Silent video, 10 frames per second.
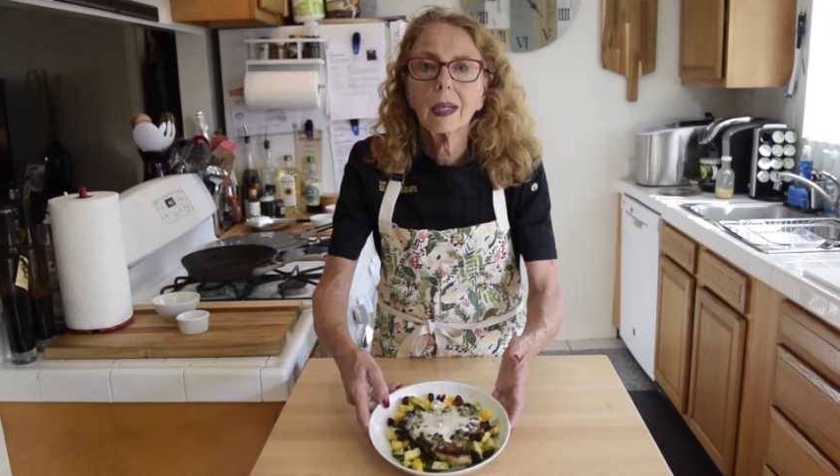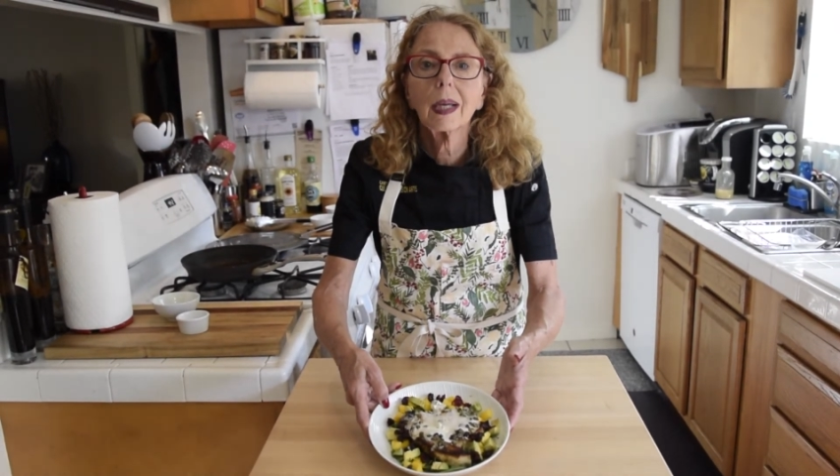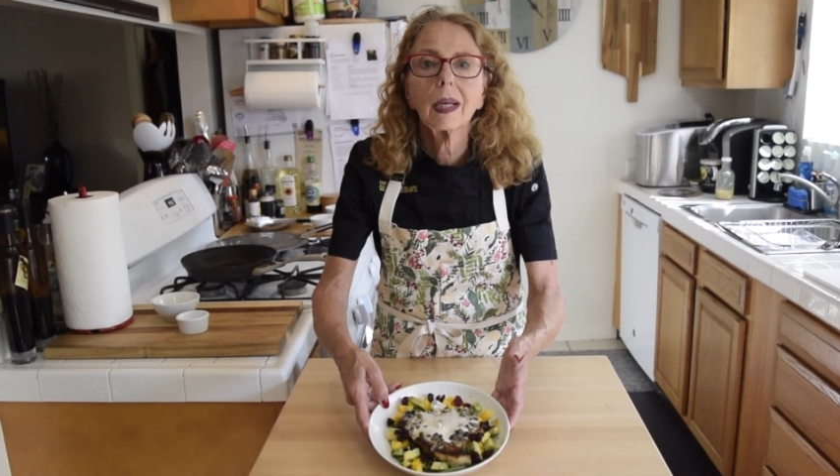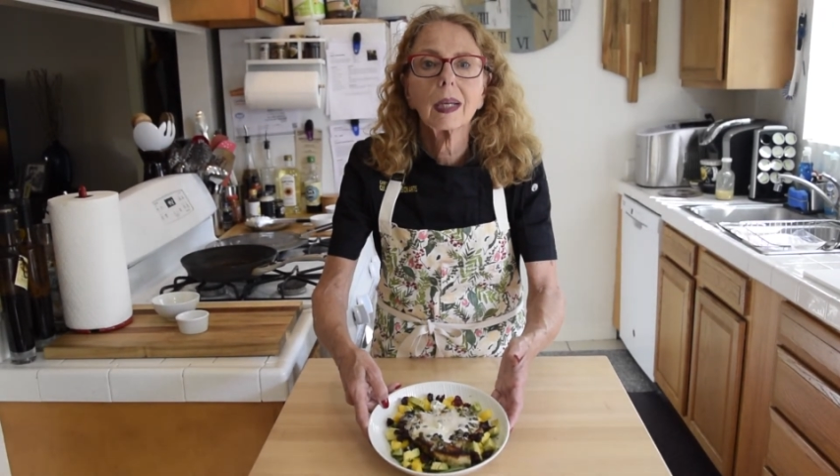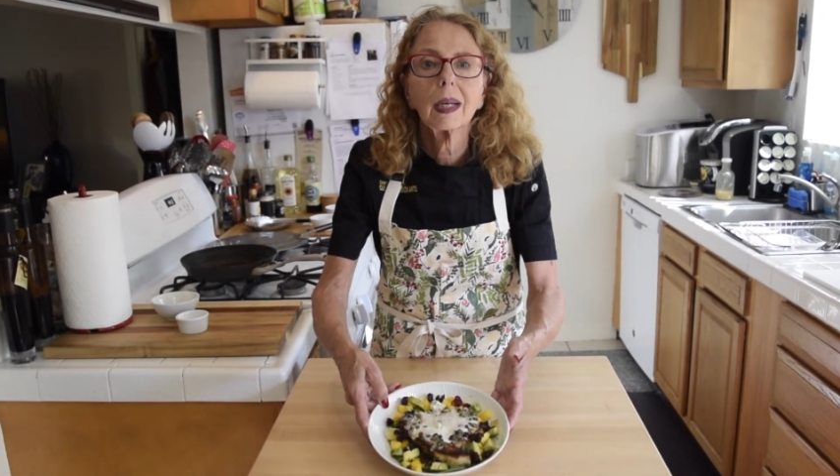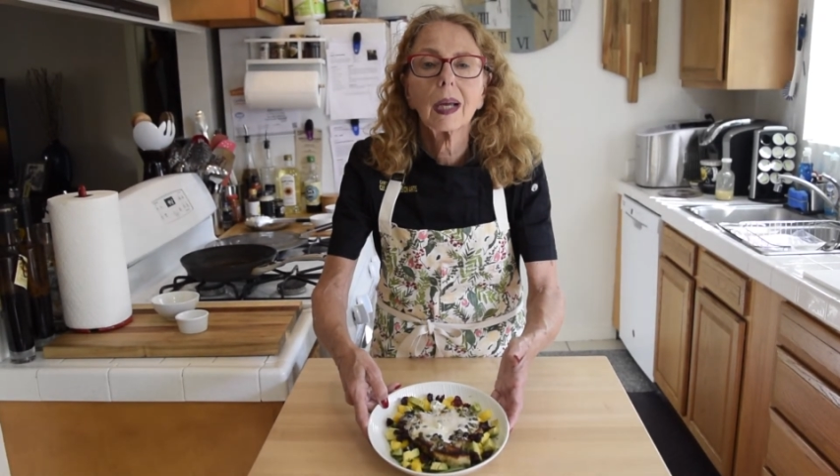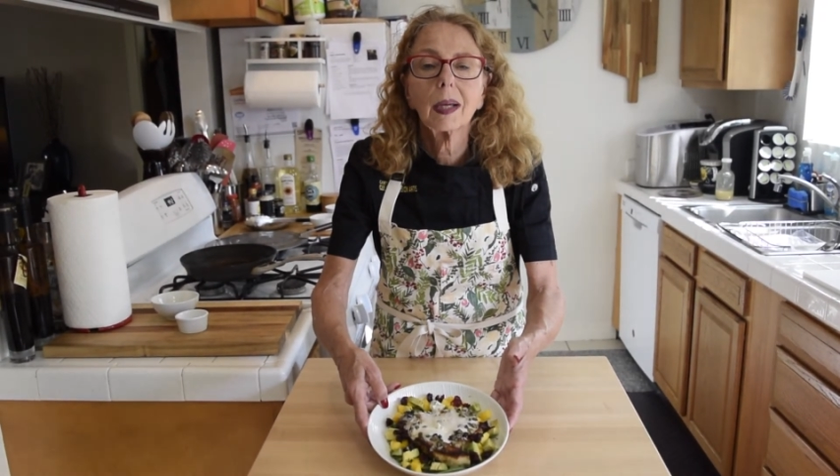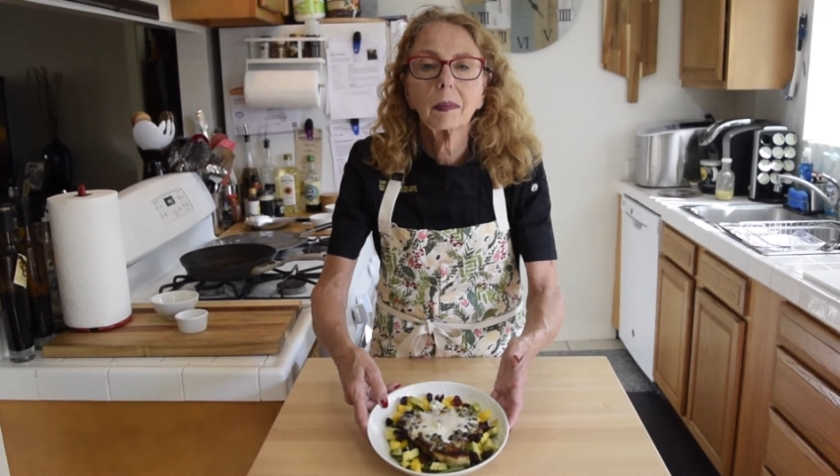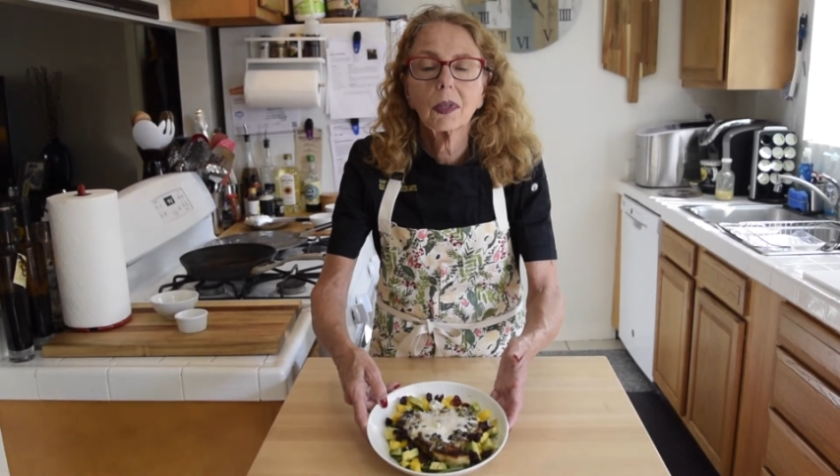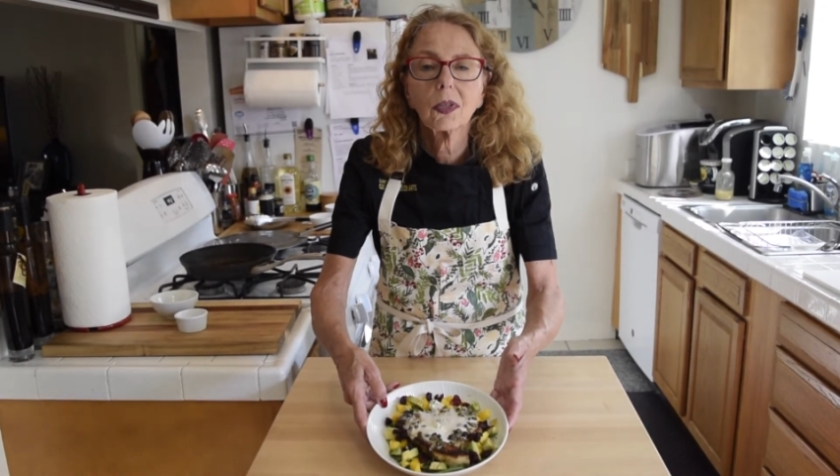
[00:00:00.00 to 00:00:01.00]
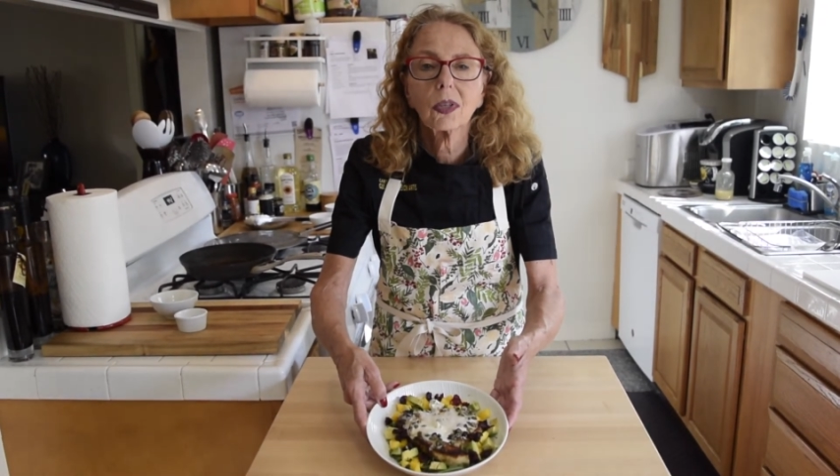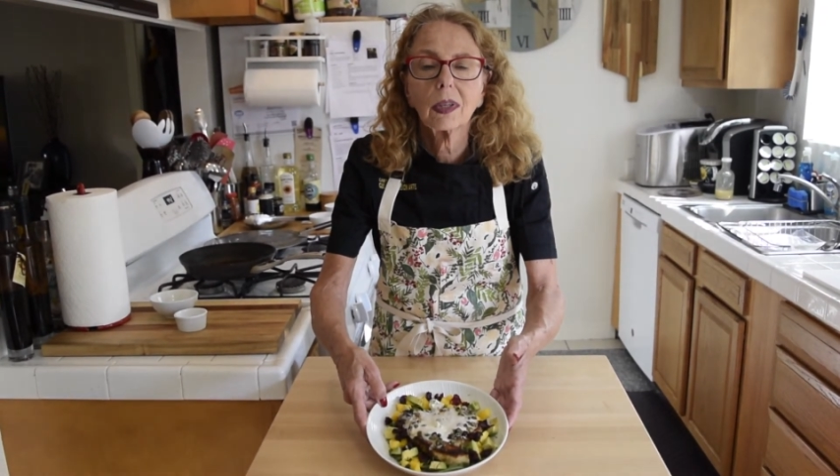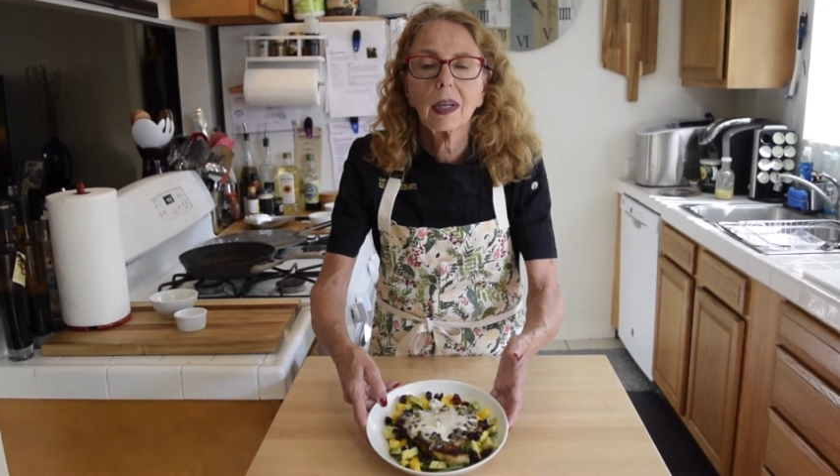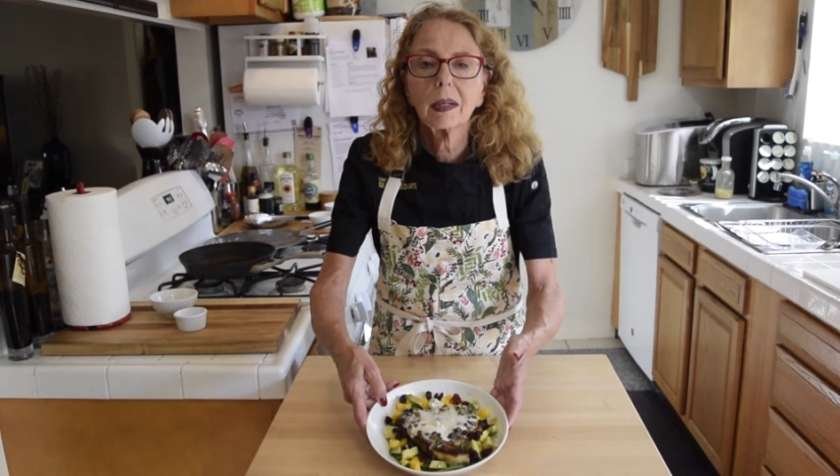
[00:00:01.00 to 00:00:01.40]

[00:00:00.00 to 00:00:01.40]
and I'm going to show you how